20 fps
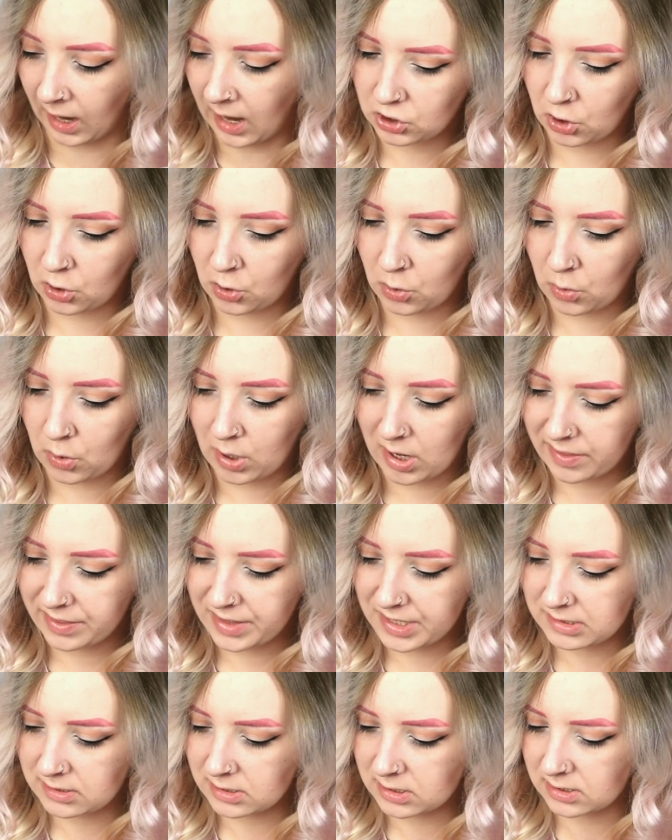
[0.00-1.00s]
So
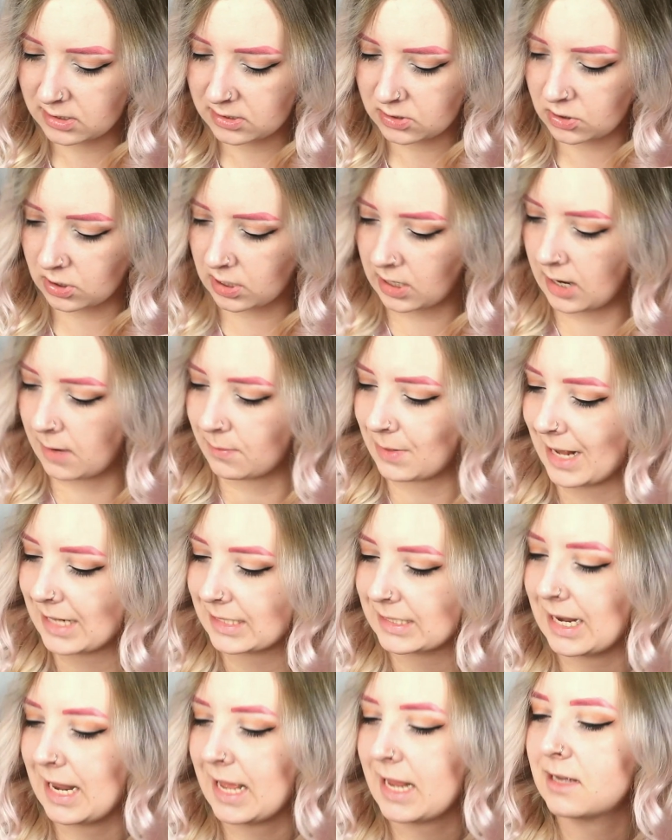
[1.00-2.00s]
this is described
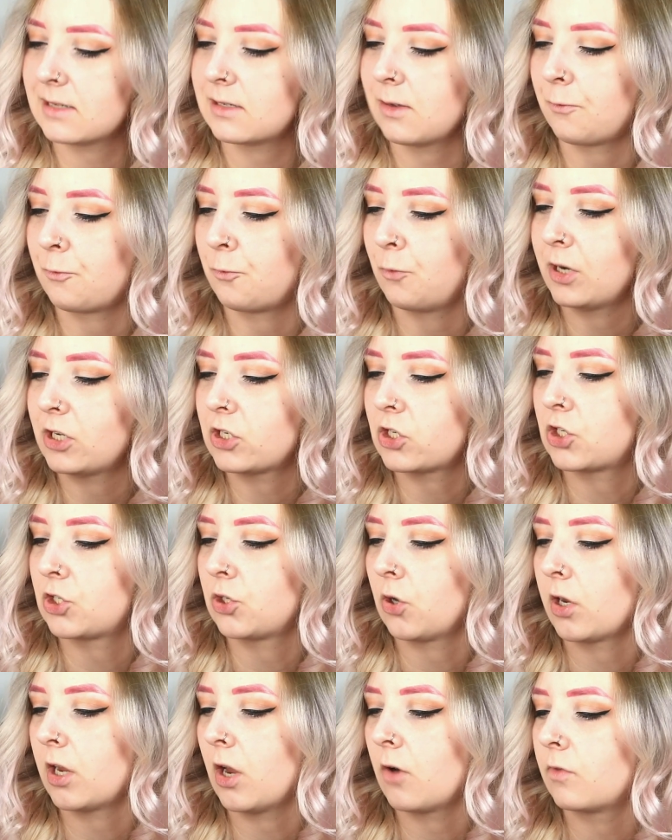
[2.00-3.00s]
as layers of rich
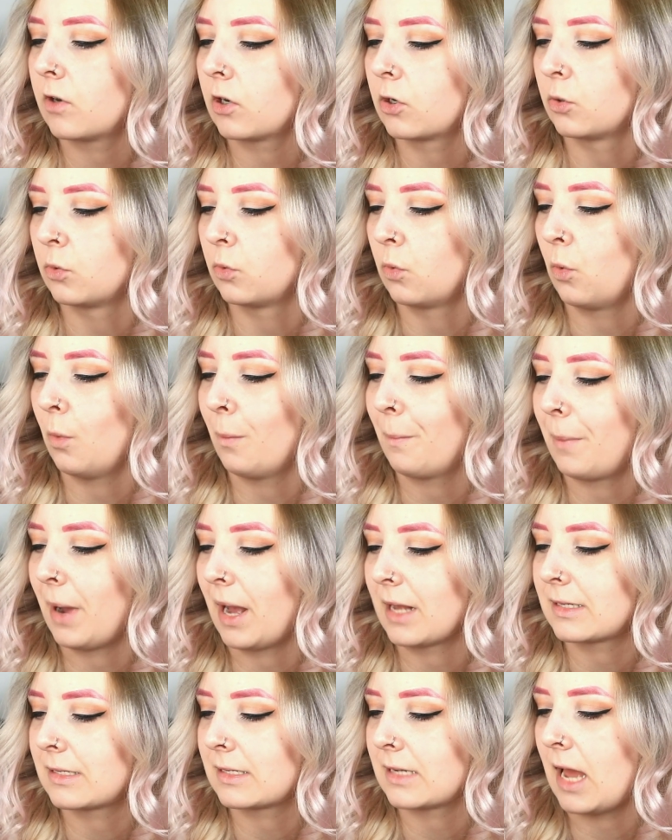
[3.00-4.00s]
soya ragu,
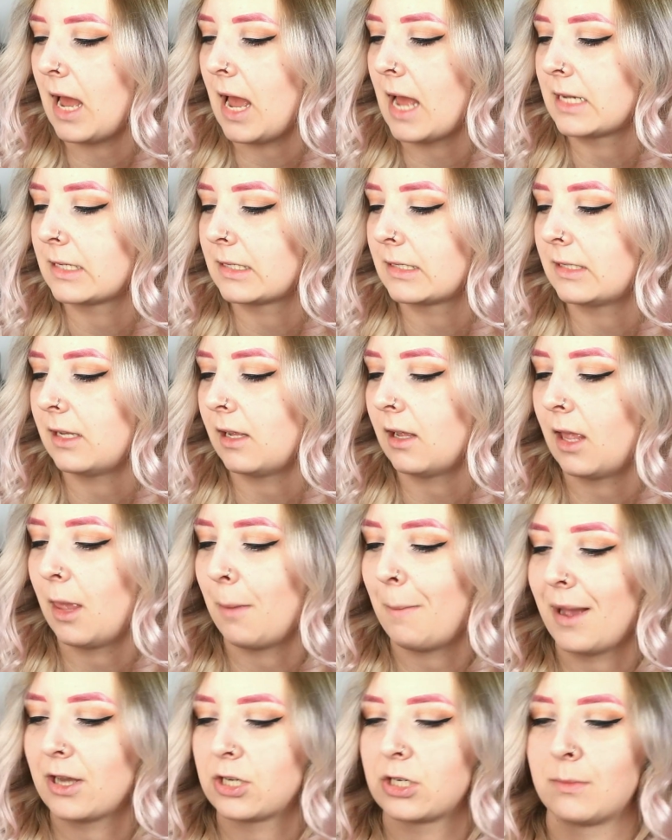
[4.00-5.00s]
pasta, and
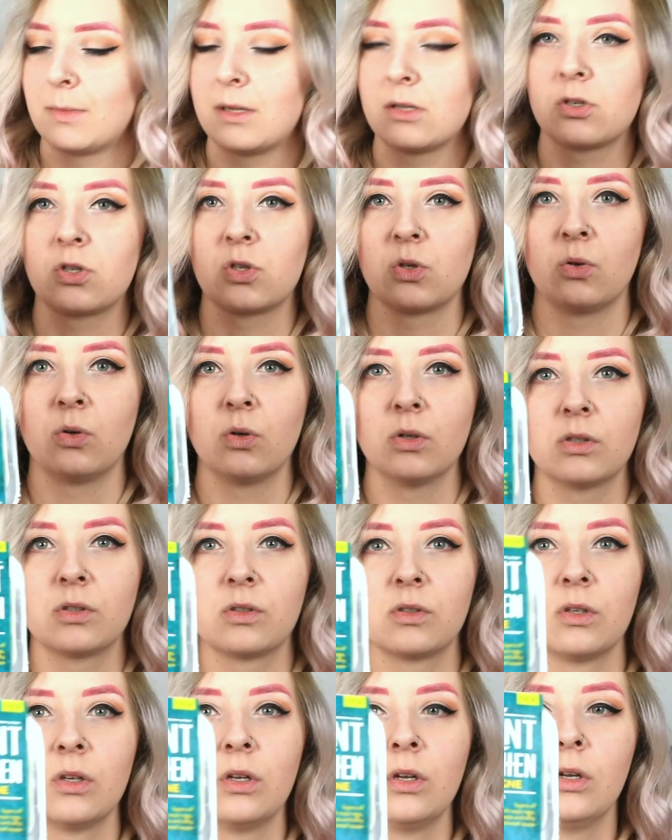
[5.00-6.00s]
silky bechamel
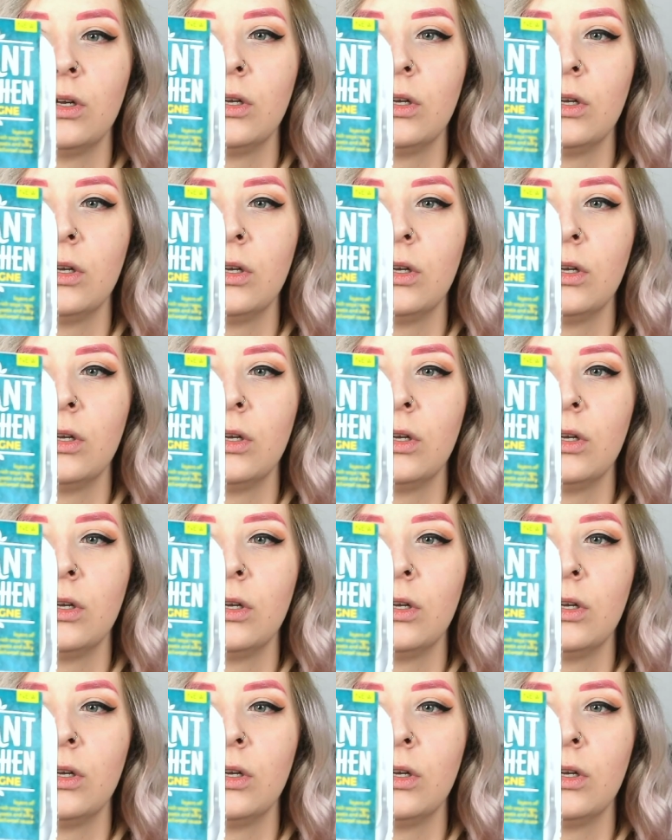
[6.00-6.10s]
sauce.